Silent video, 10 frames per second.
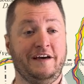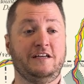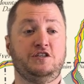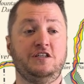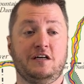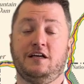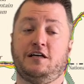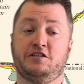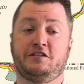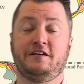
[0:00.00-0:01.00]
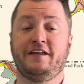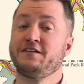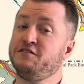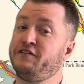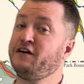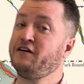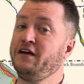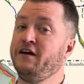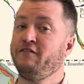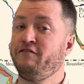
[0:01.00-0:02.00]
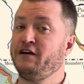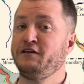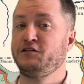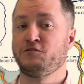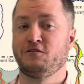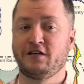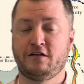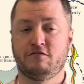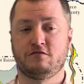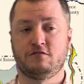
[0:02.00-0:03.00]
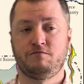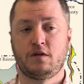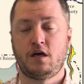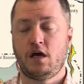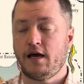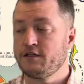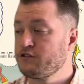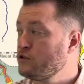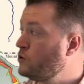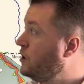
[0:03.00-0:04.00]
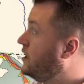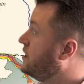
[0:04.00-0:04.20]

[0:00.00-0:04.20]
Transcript: And geologically, that's a very, very short interval. And so